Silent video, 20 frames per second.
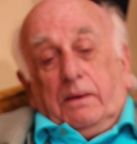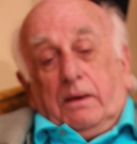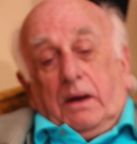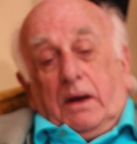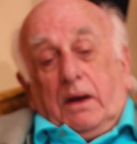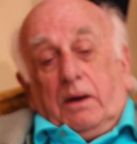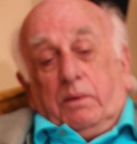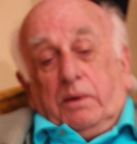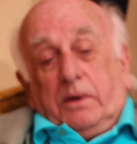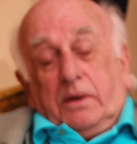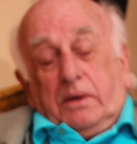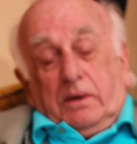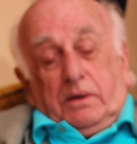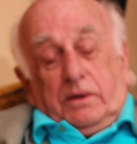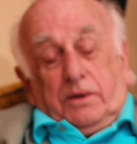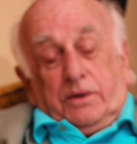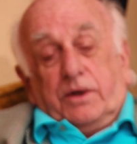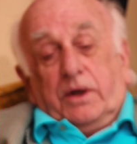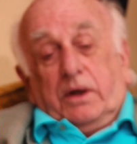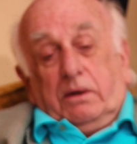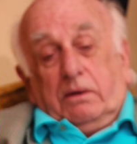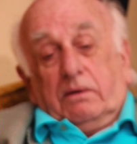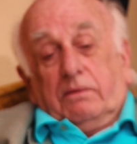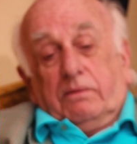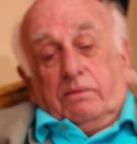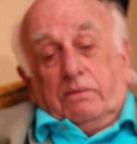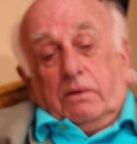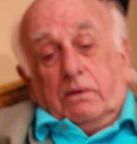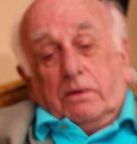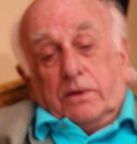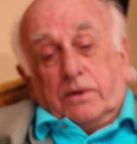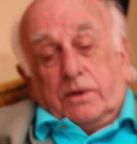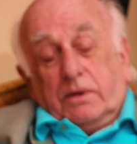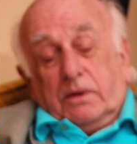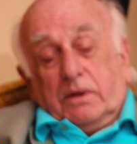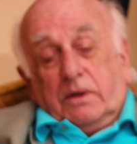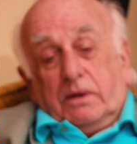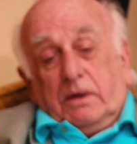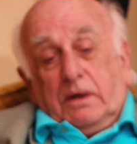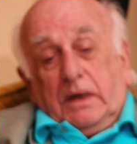I went in to see her, of course,
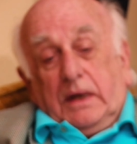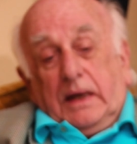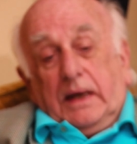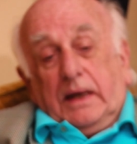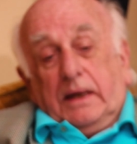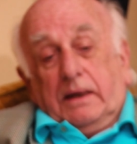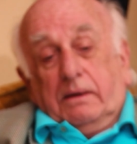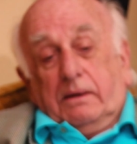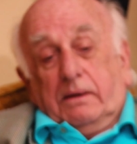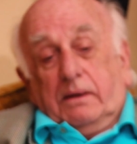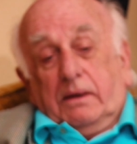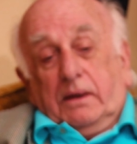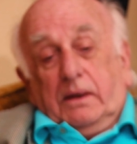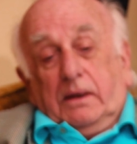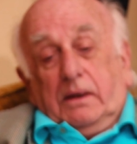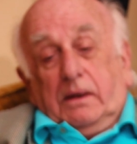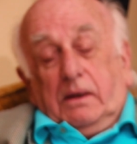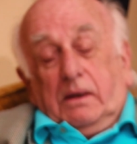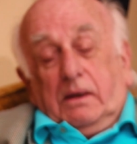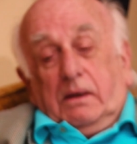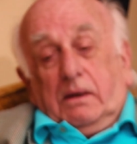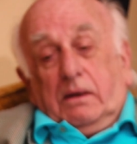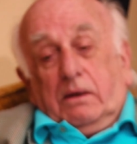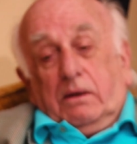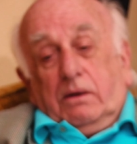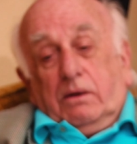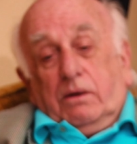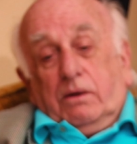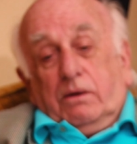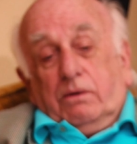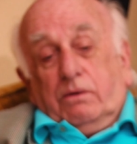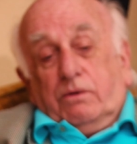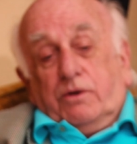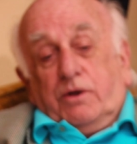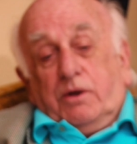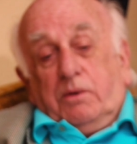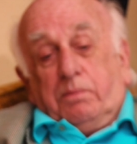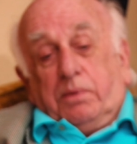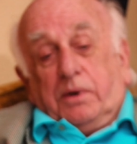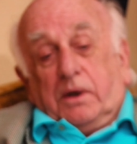and
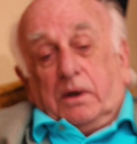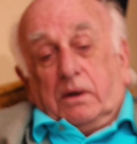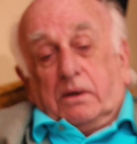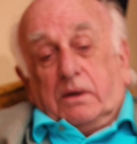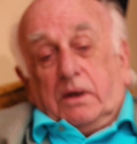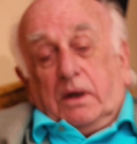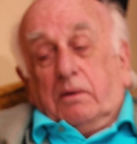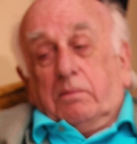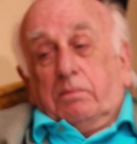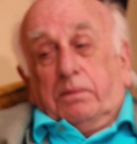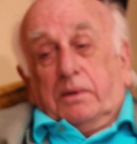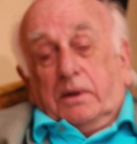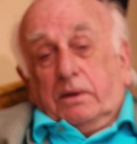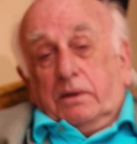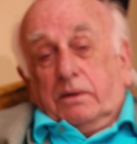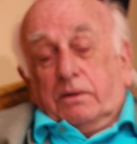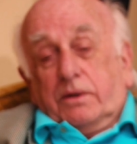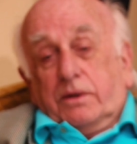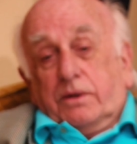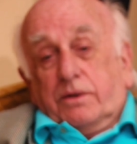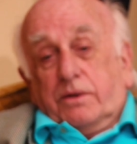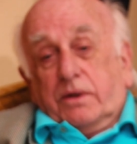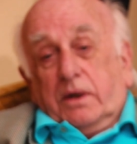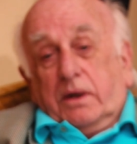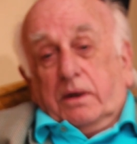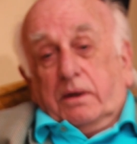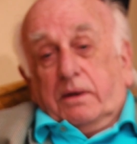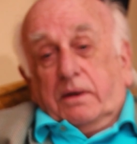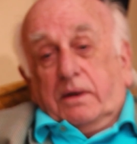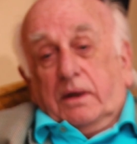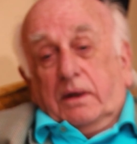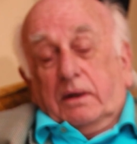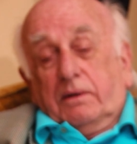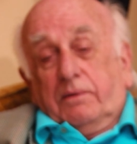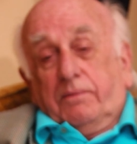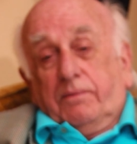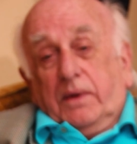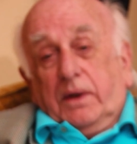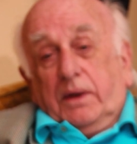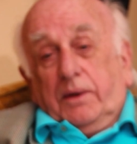she perked up and she said,
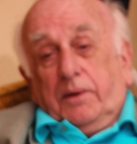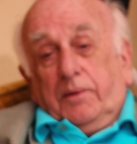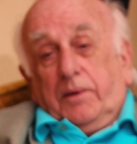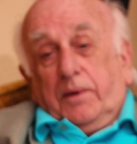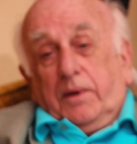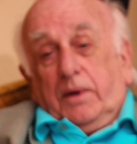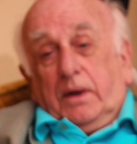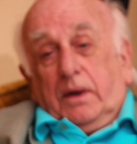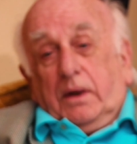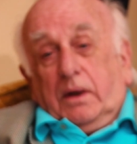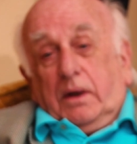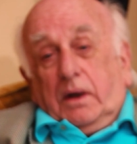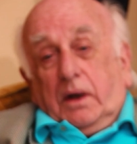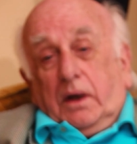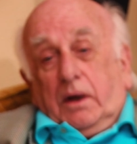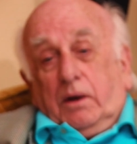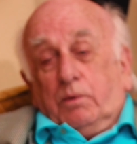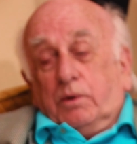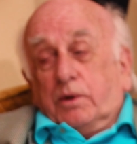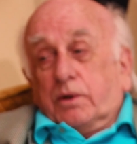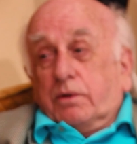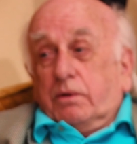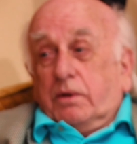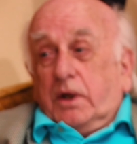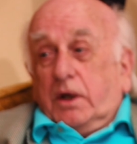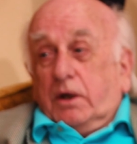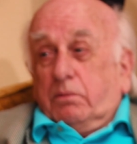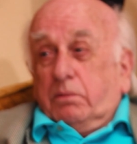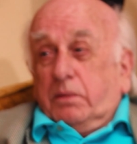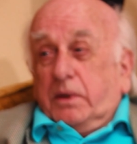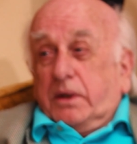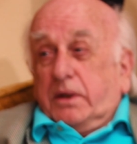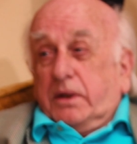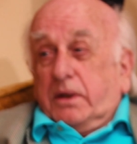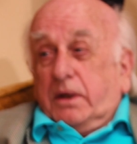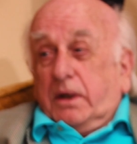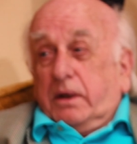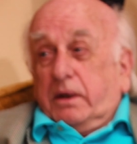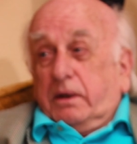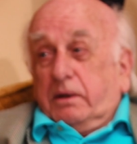I want you to help me to
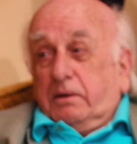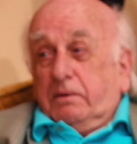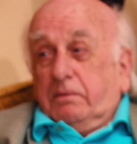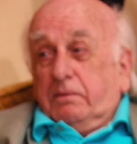die.